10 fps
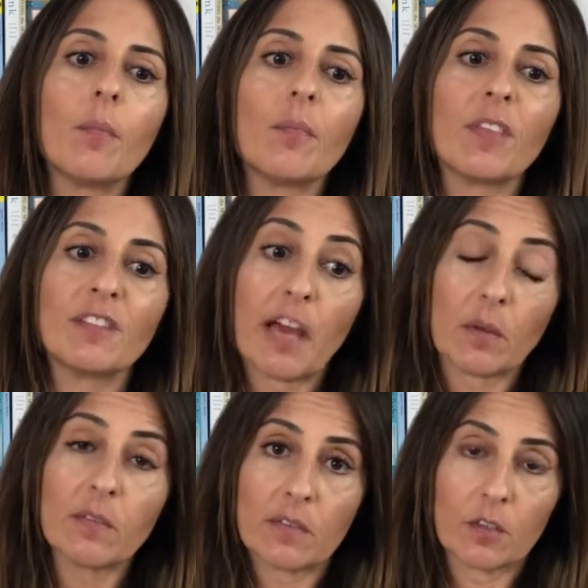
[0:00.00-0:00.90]
the
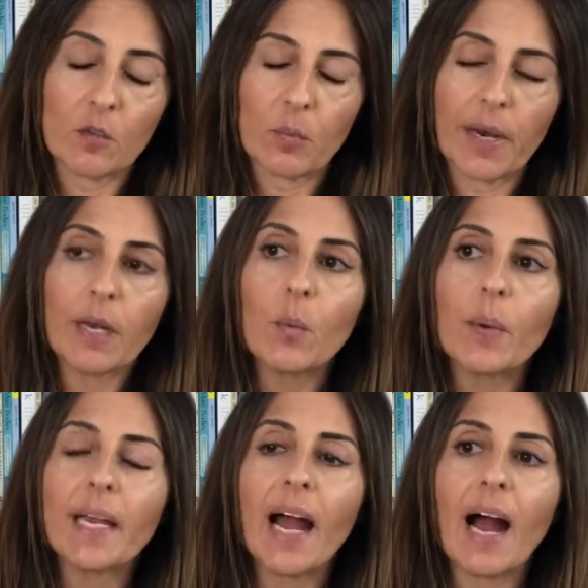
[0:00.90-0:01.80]
downstairs brain,
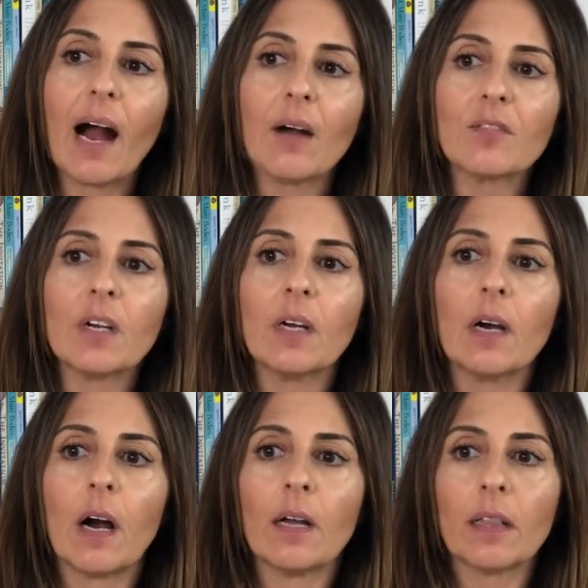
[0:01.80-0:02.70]
we have
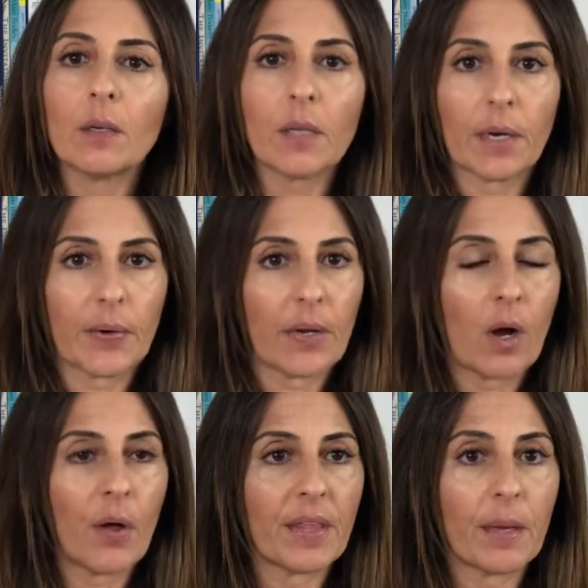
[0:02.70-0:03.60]
a little area
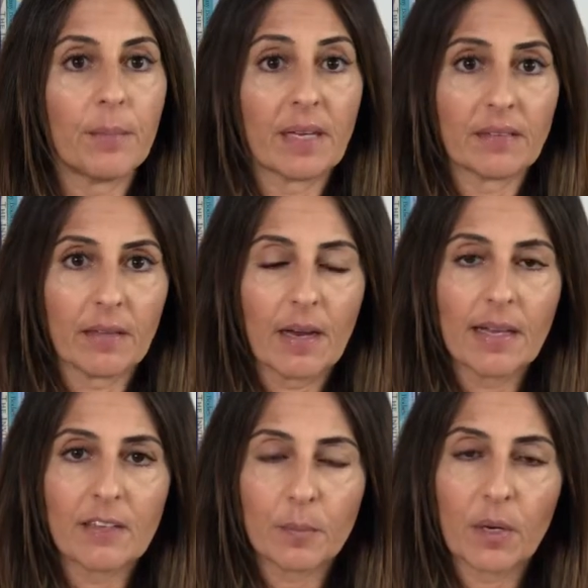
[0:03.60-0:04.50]
called the amygdala, and
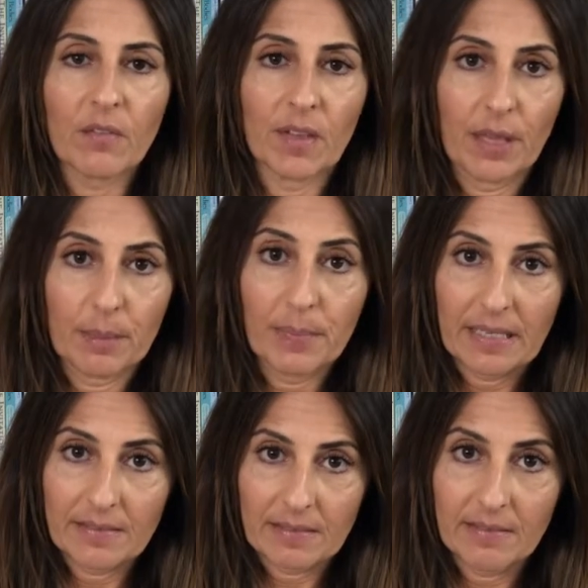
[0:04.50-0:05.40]
it's part of the limbic
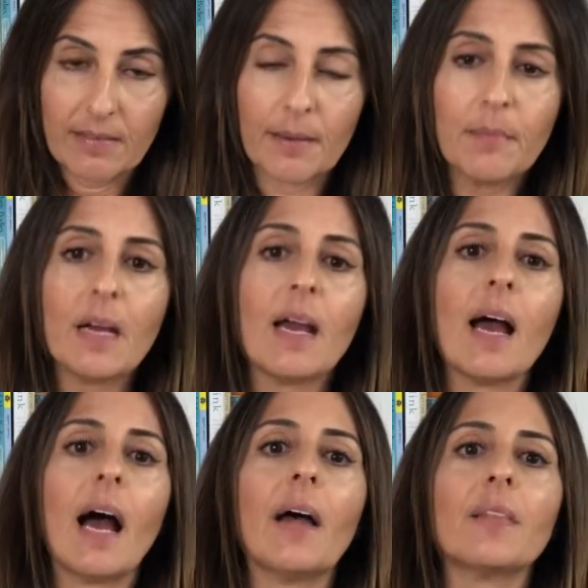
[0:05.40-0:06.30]
system.
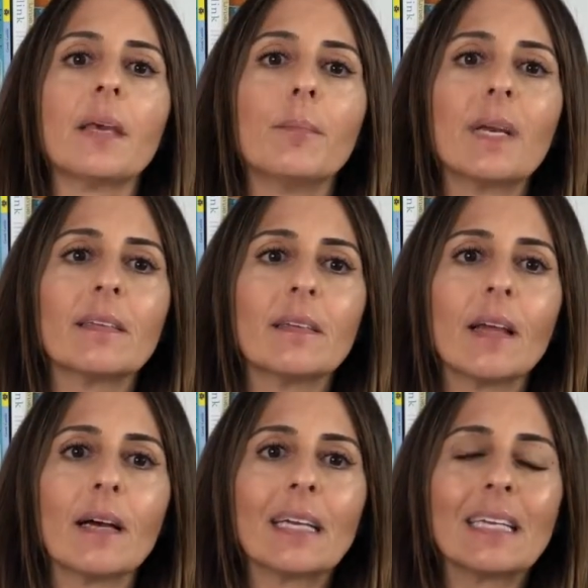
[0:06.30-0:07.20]
And the
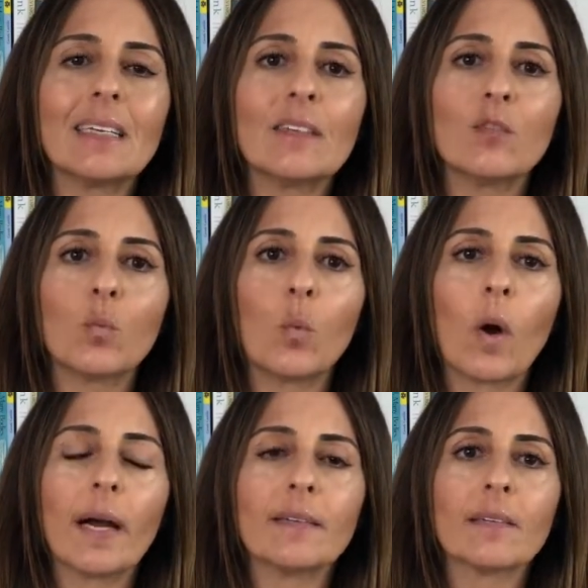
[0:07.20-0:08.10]
amygdala is
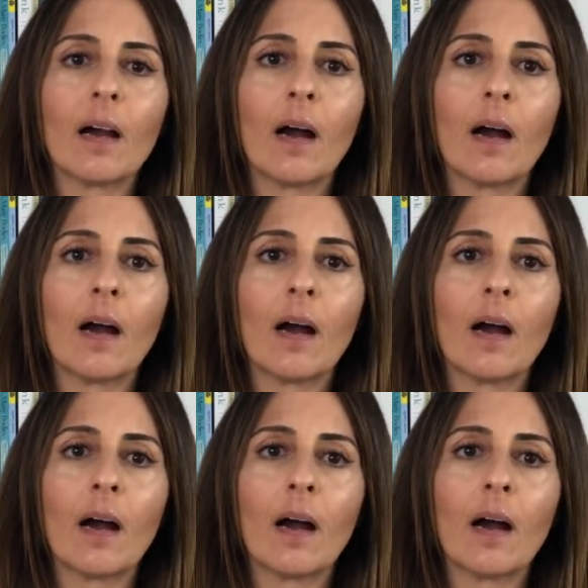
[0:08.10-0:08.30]
what,